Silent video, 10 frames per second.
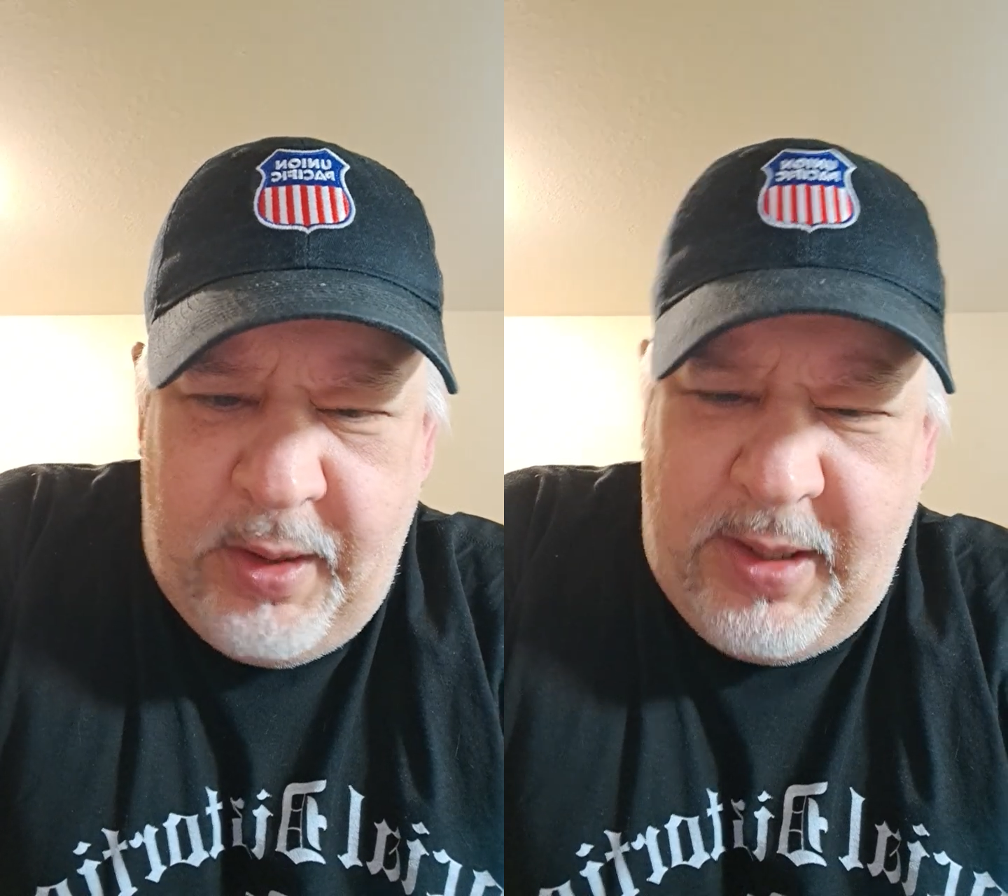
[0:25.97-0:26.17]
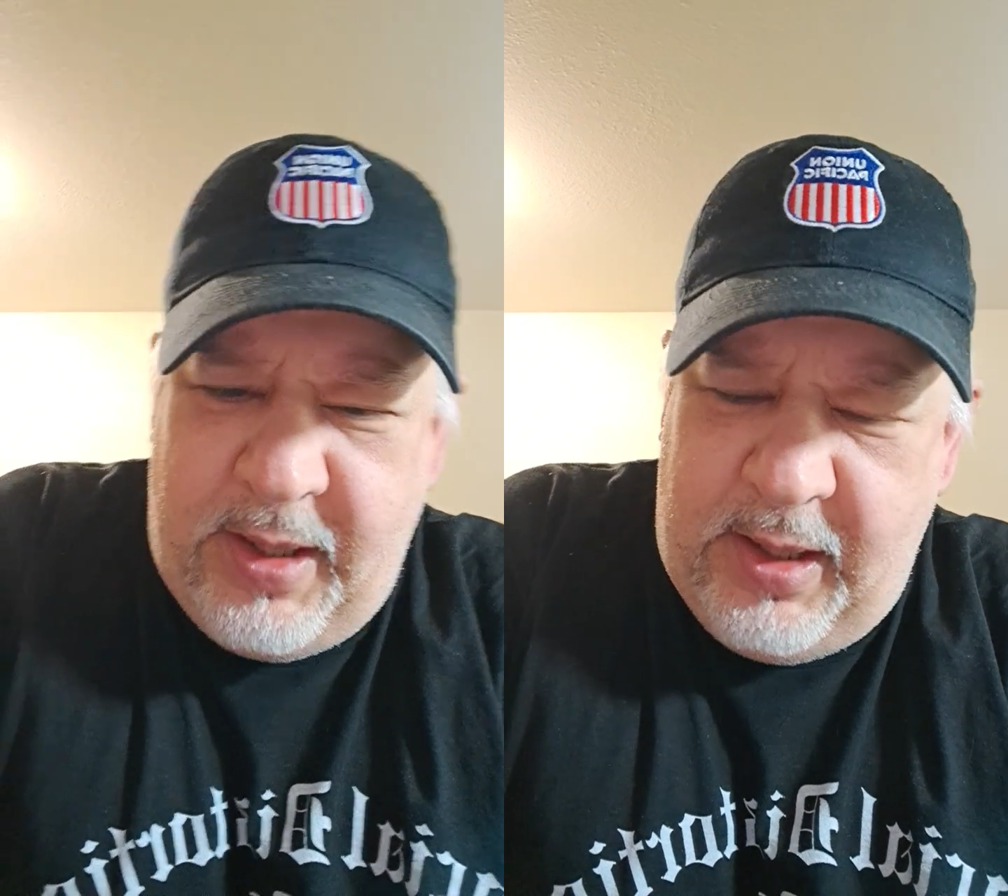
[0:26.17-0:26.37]

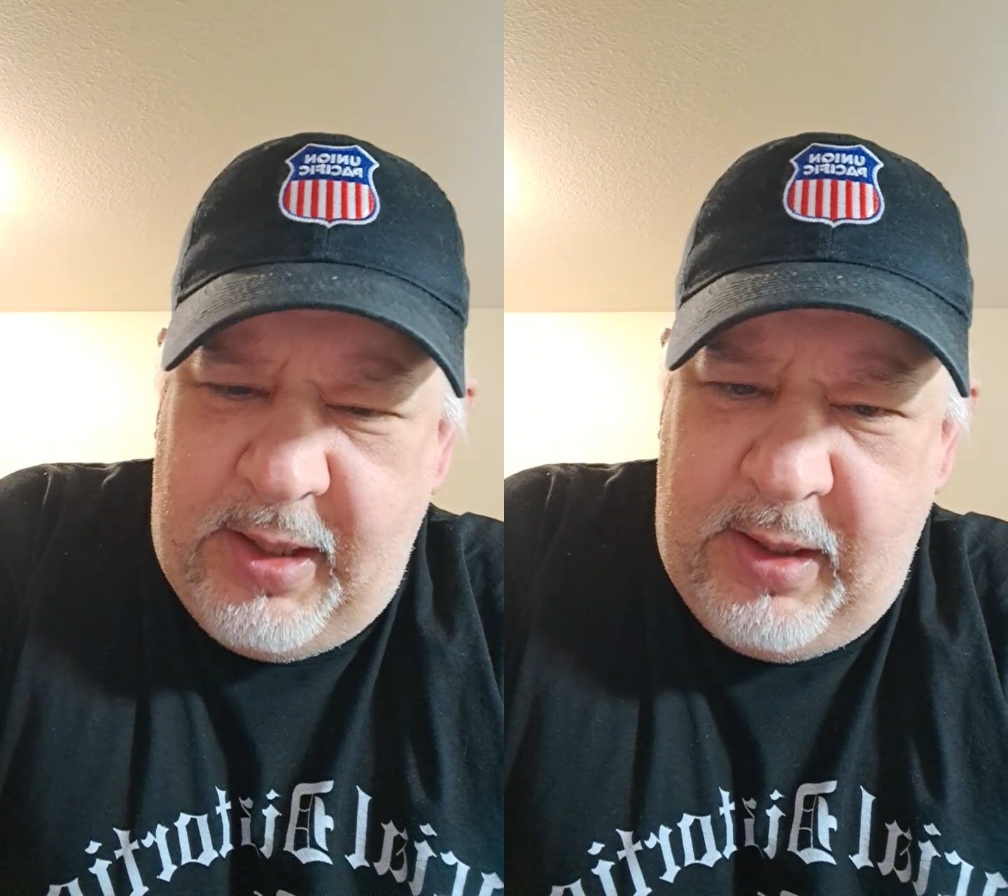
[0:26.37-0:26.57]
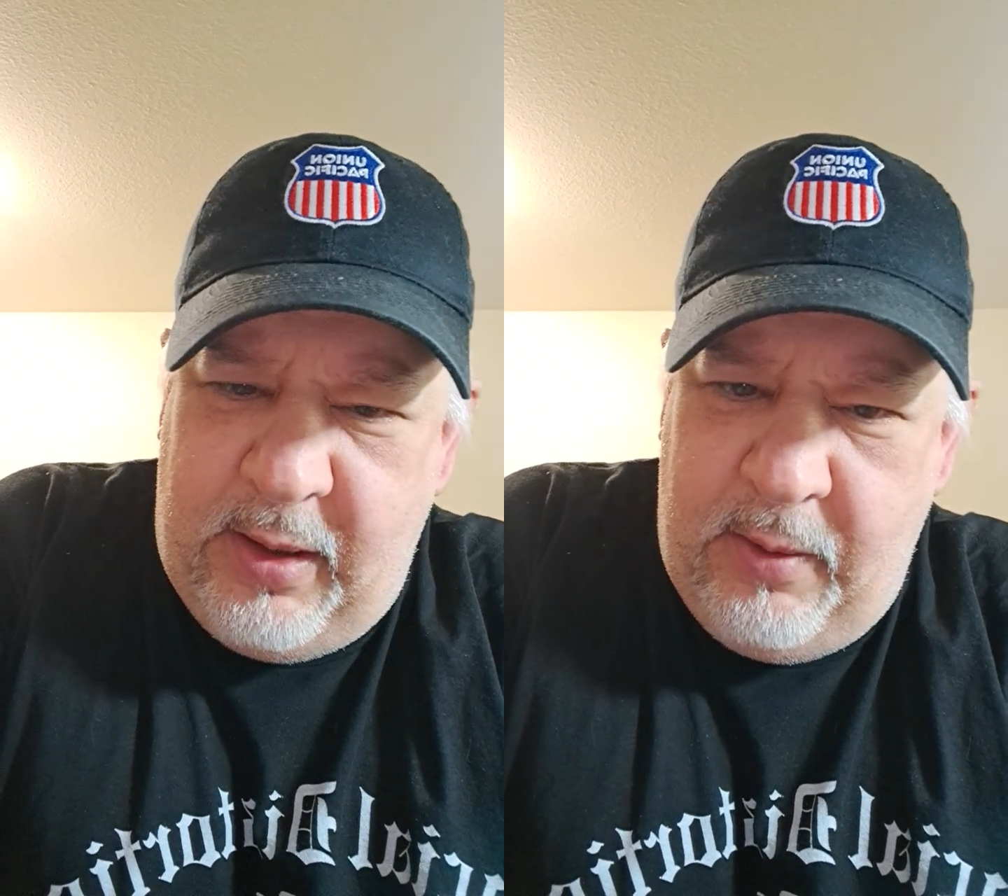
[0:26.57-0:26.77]

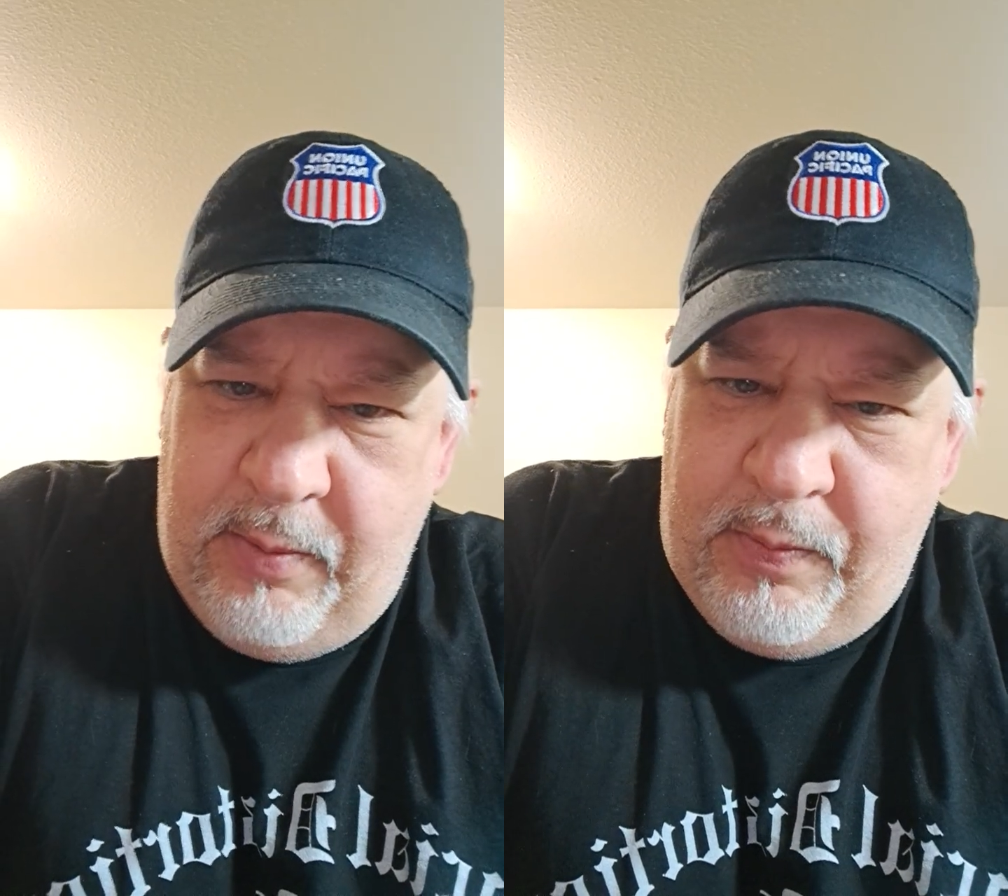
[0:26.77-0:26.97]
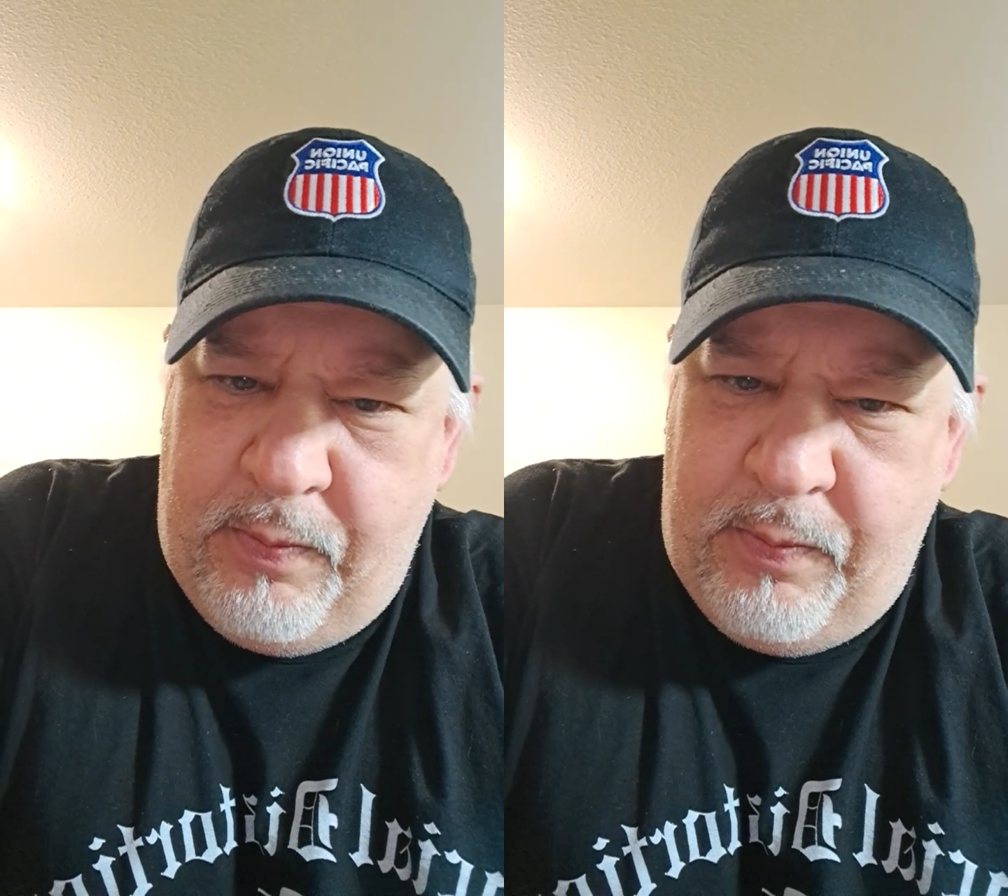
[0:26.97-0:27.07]
he